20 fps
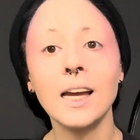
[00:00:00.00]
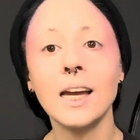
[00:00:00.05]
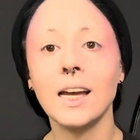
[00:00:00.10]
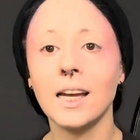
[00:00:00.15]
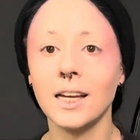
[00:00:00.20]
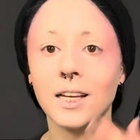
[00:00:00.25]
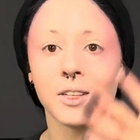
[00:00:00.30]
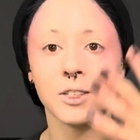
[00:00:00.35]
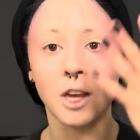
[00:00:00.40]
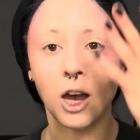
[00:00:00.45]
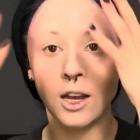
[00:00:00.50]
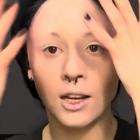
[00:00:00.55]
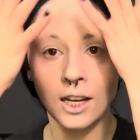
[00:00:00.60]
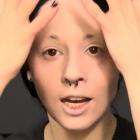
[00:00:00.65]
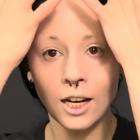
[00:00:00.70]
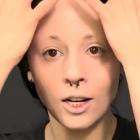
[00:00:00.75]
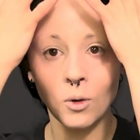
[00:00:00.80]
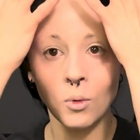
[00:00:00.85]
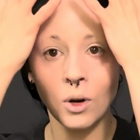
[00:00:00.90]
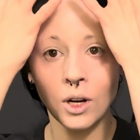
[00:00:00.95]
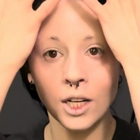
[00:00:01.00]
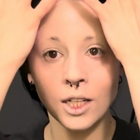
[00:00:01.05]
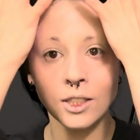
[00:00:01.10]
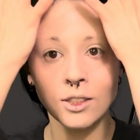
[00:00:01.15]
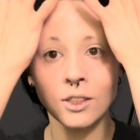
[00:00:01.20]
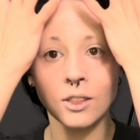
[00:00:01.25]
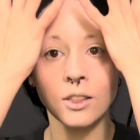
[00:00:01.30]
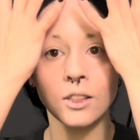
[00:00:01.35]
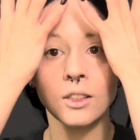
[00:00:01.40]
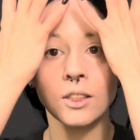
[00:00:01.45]
is I kind of want it
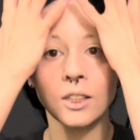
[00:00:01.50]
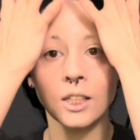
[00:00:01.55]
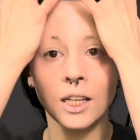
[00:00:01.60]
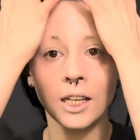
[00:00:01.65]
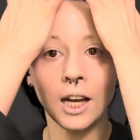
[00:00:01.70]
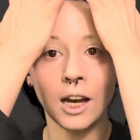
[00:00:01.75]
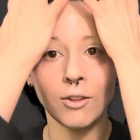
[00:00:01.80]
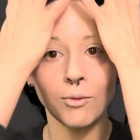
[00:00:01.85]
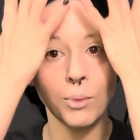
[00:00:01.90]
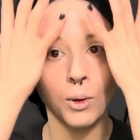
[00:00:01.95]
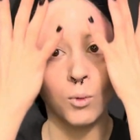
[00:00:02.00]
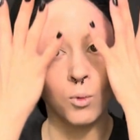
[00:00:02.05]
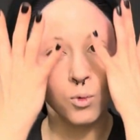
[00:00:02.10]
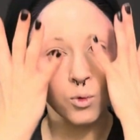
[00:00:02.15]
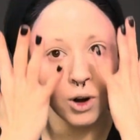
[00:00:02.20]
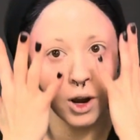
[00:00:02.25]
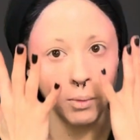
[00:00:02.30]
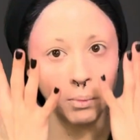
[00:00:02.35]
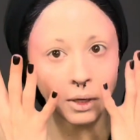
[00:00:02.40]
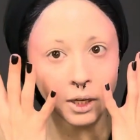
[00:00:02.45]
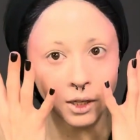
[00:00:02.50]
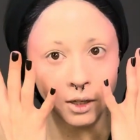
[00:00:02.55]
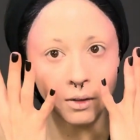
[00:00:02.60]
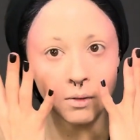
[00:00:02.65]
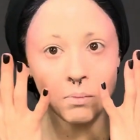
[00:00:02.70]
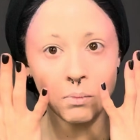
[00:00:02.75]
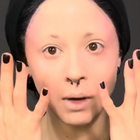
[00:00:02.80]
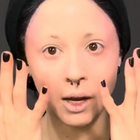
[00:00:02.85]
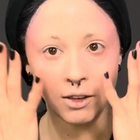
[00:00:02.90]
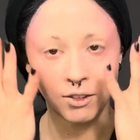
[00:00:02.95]
to look like I've been rubbing
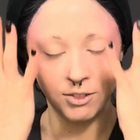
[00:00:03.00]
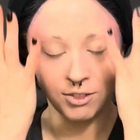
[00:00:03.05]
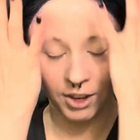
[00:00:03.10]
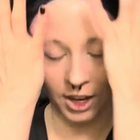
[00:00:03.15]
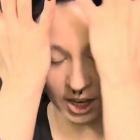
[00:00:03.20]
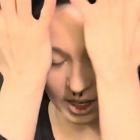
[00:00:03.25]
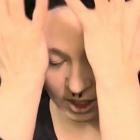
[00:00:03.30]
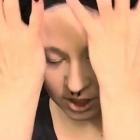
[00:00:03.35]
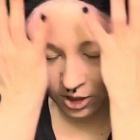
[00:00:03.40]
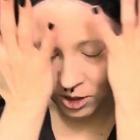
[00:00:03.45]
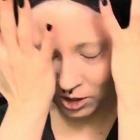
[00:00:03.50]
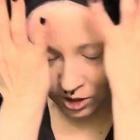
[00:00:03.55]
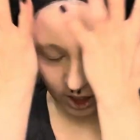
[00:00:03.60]
my face,